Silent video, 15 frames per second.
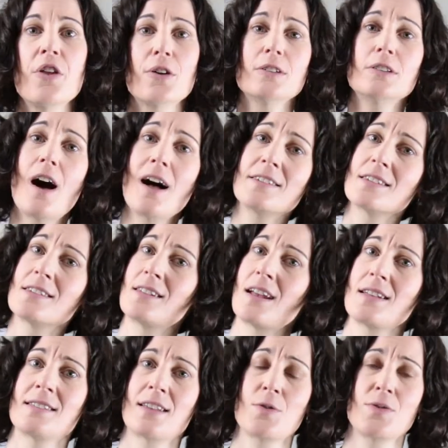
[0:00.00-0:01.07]
There are lots of
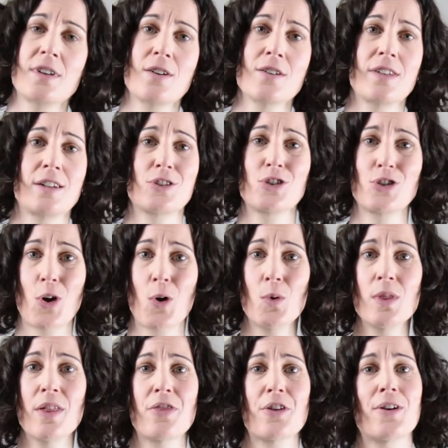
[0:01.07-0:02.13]
studies out there that
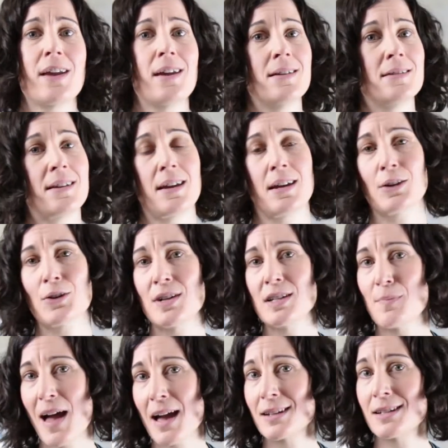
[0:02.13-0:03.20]
show that there is
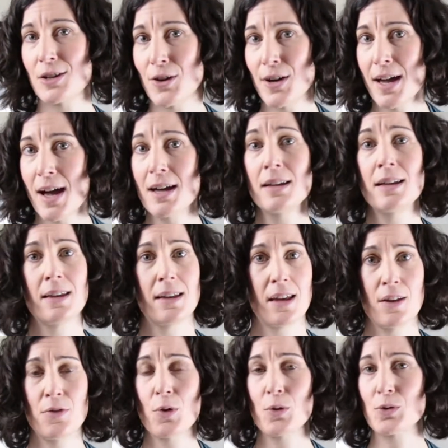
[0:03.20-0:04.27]
increased bacteria
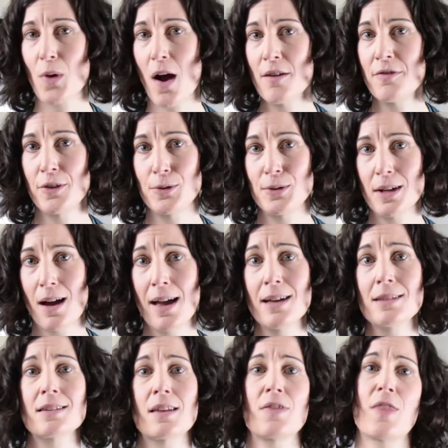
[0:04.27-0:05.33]
in those raw food
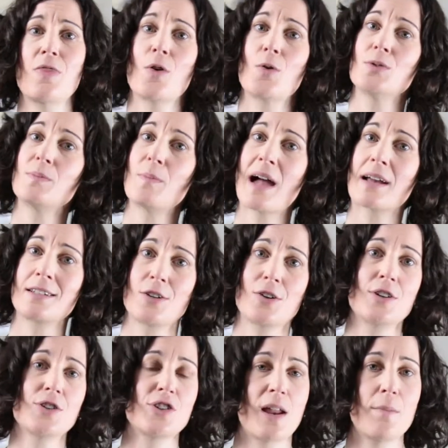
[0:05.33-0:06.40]
diets and then those
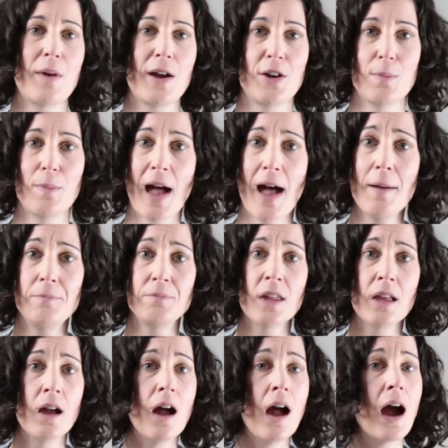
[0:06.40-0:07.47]
bacteria shed by your pet.
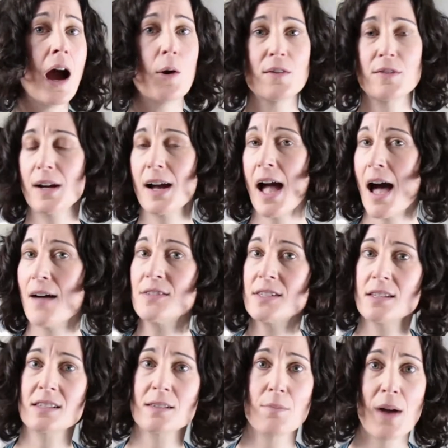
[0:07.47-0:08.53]
However, I have
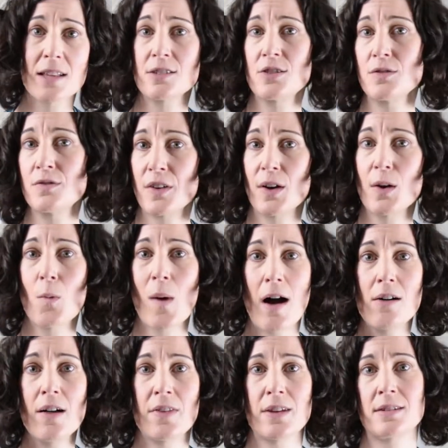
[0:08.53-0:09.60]
seen some pets do very
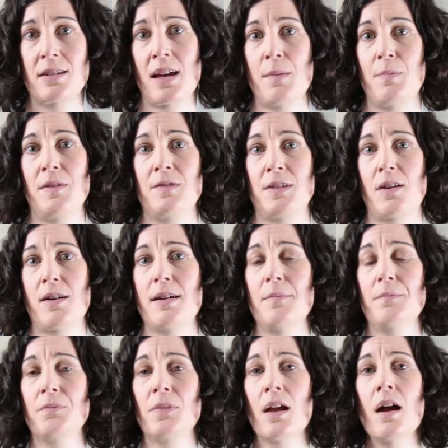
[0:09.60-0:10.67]
well in this type of diet.